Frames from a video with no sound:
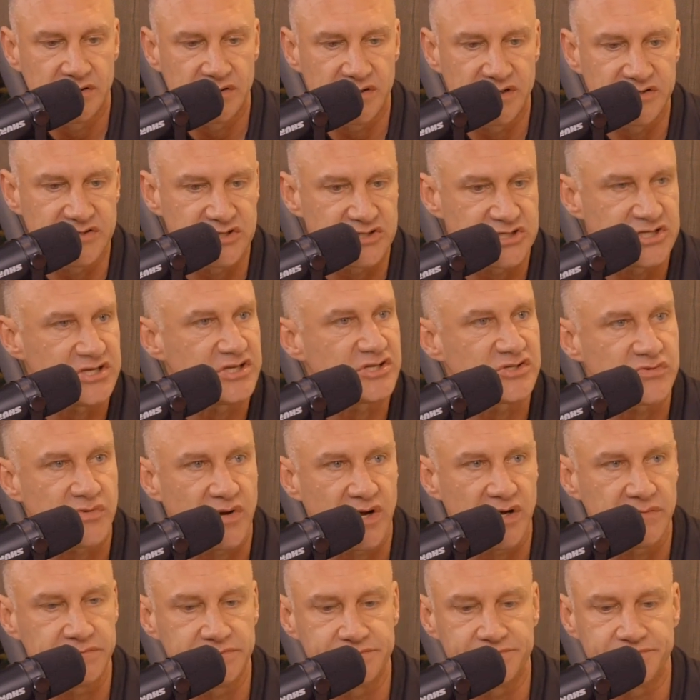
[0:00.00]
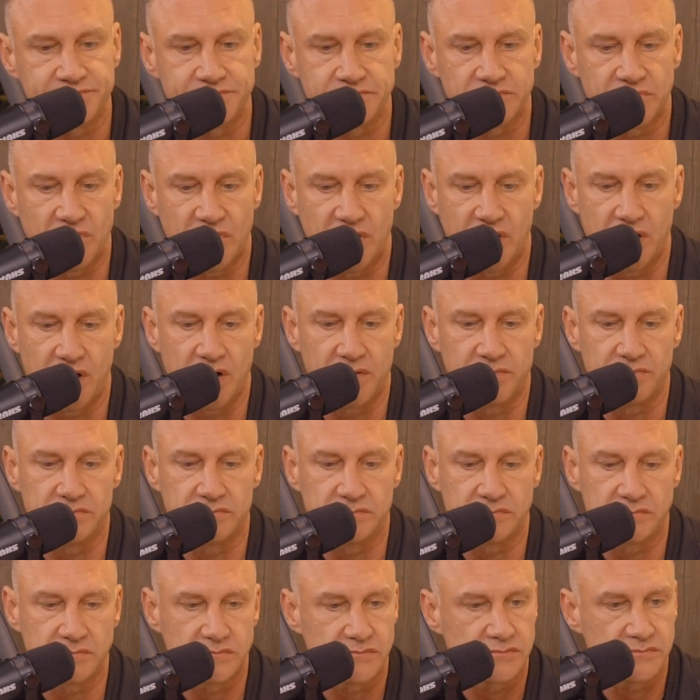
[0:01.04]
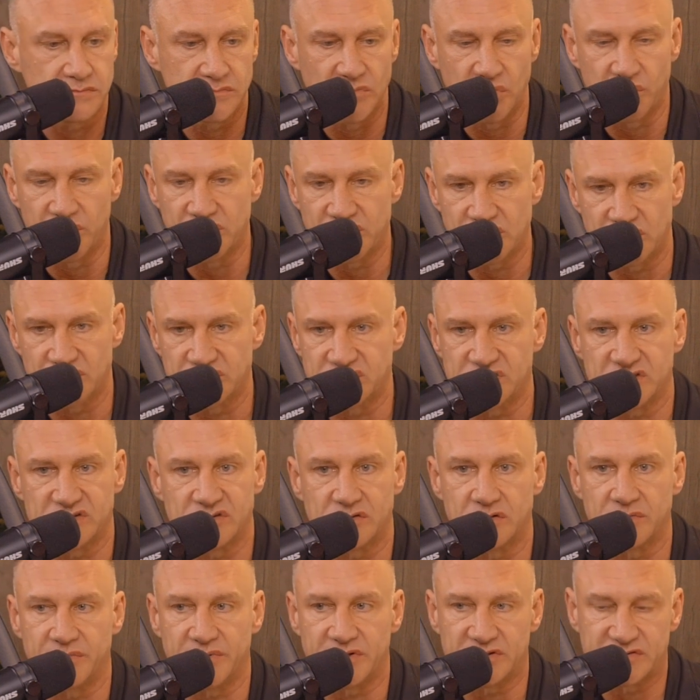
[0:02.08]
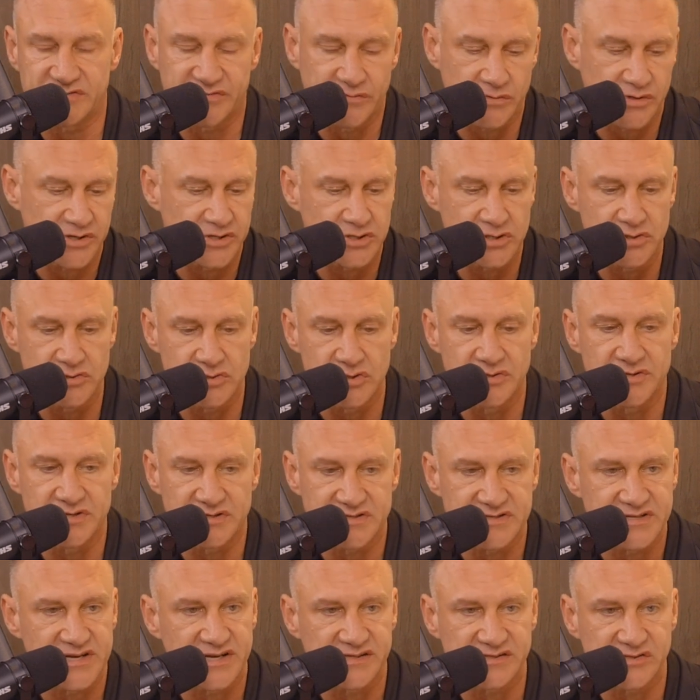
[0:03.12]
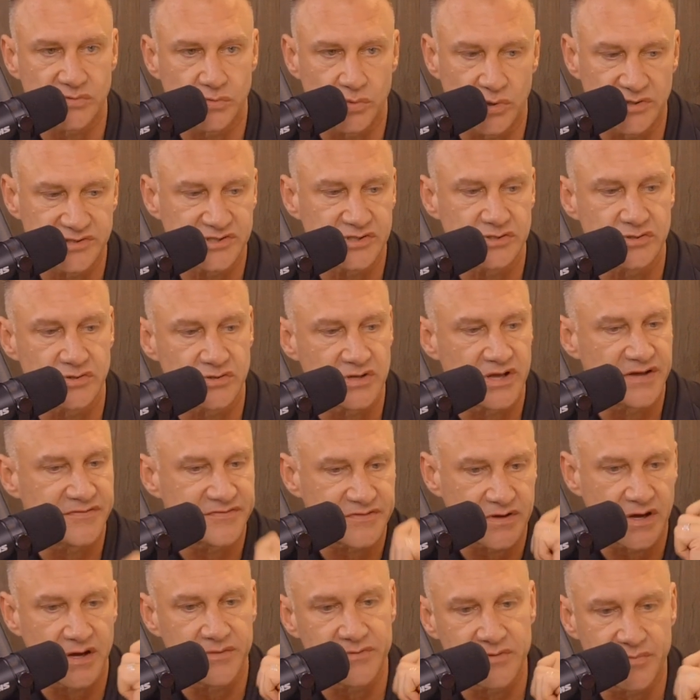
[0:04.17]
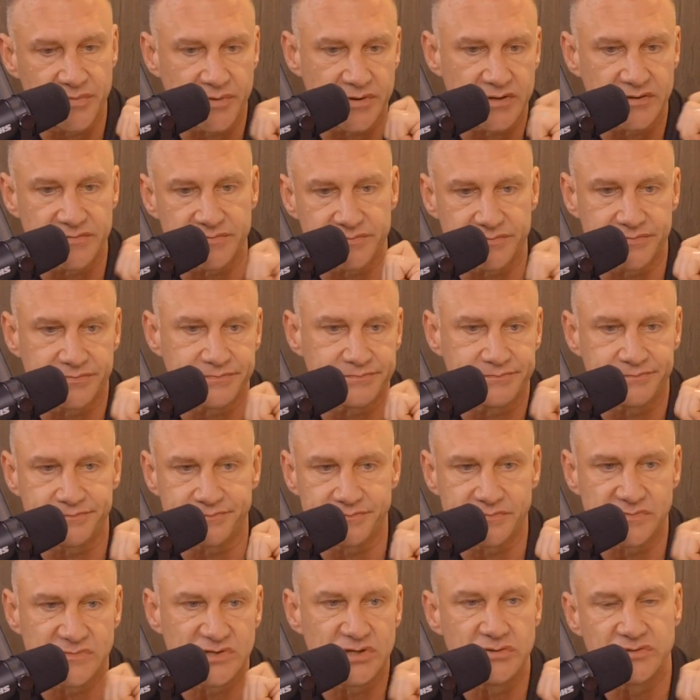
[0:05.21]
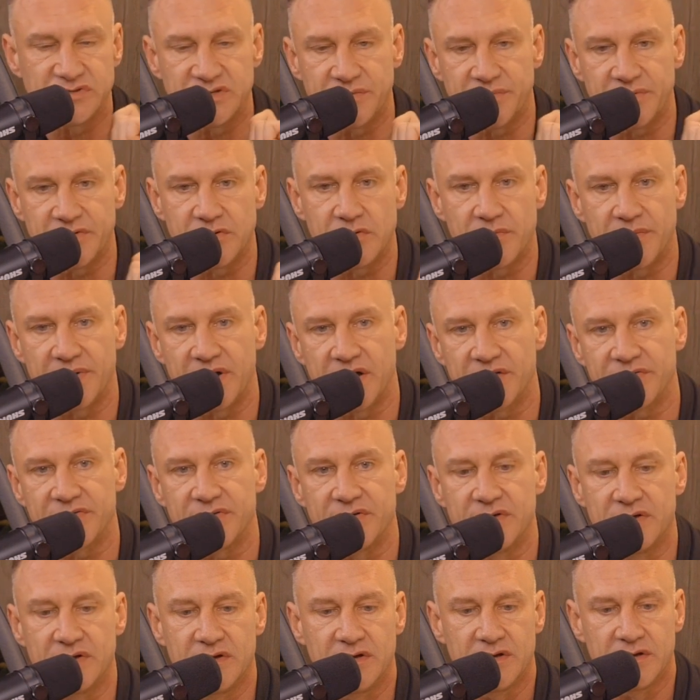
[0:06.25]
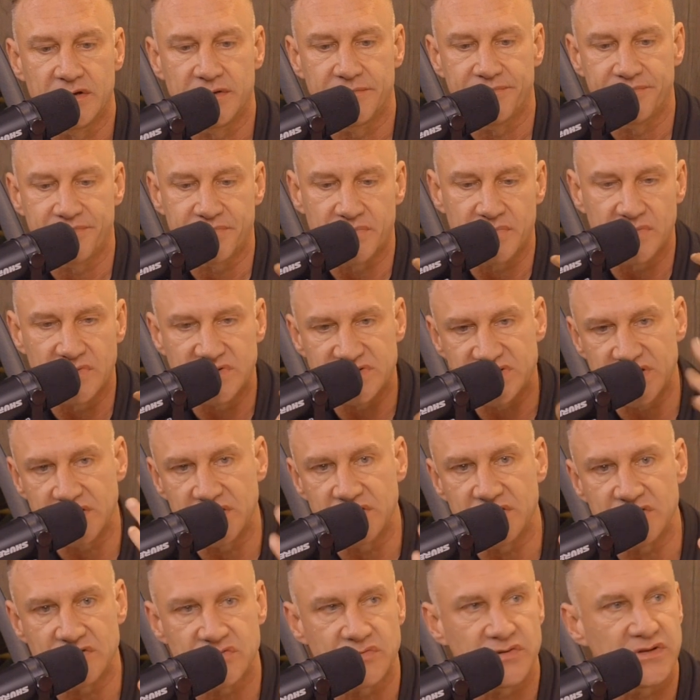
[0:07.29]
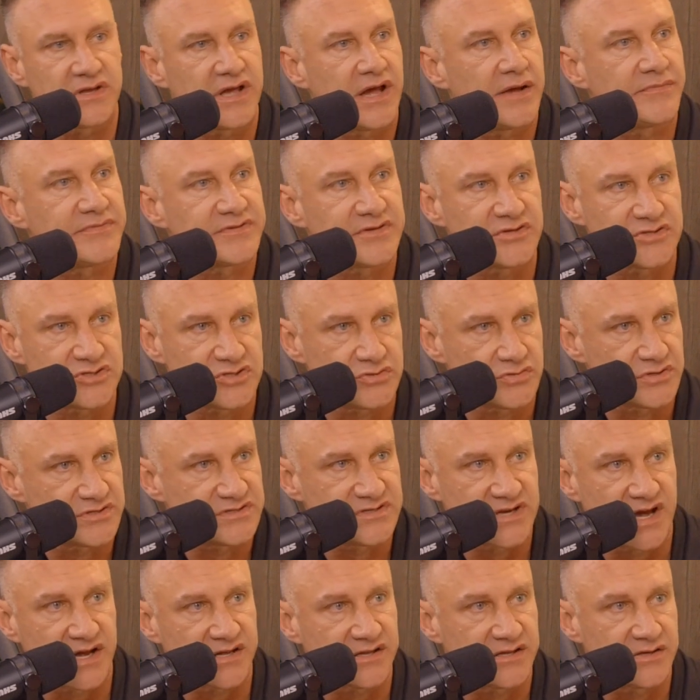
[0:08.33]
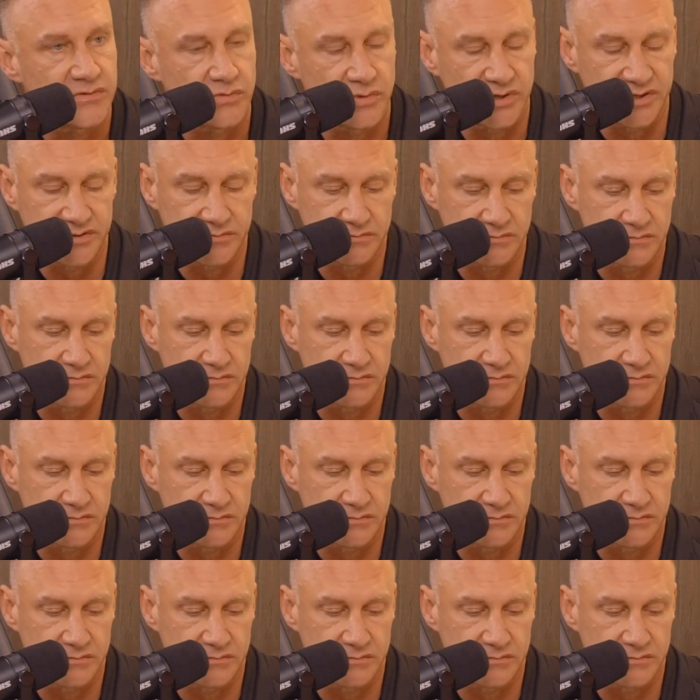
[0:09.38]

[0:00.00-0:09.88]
It's a cheek swab. We charge $600 for it. You do this test once in your lifetime. You put a Q-tip in your mouth, you send it into a lab, tells you exactly what